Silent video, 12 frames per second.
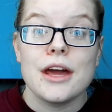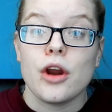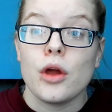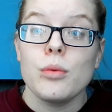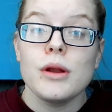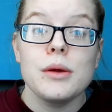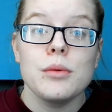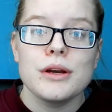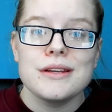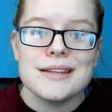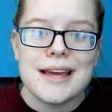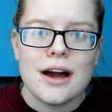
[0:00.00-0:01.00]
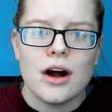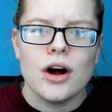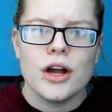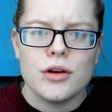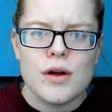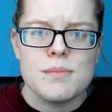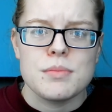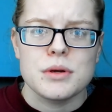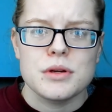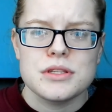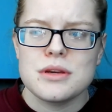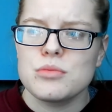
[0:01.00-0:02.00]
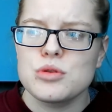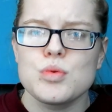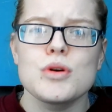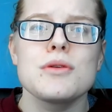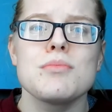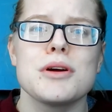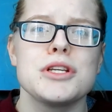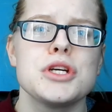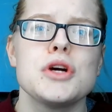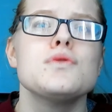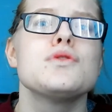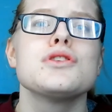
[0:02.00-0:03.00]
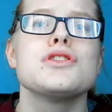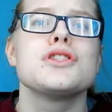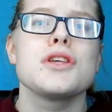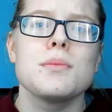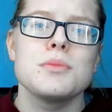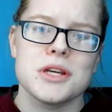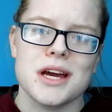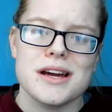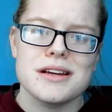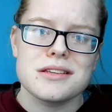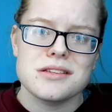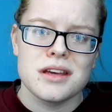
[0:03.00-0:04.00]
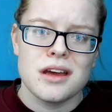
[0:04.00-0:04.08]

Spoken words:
and I really wanted to get a high grade because it was one of my chosen subjects,